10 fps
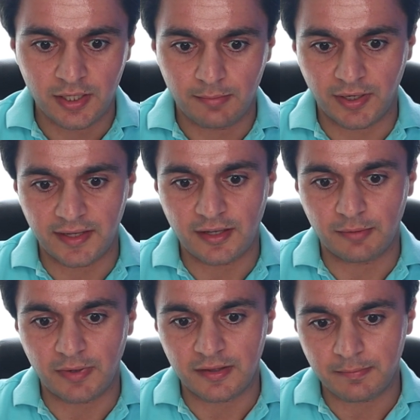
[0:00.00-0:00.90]
break it
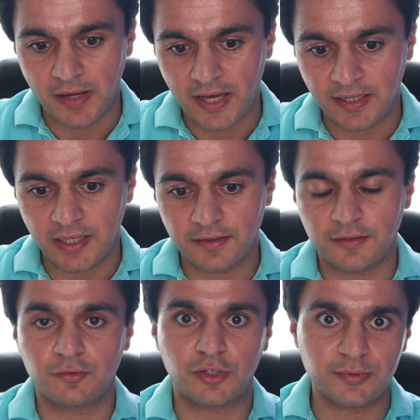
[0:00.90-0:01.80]
down by the body, the
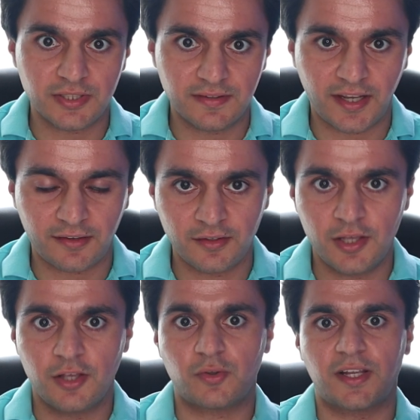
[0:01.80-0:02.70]
description text,
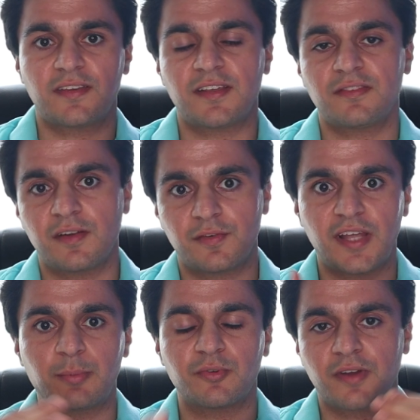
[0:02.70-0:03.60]
so I can test different
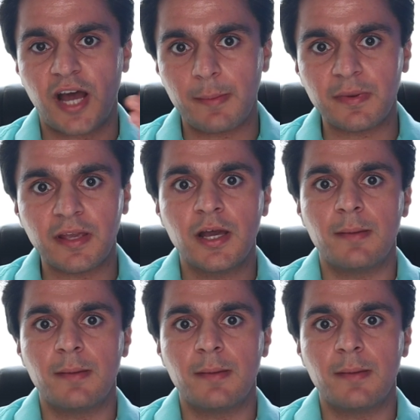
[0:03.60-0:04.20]
types of copy.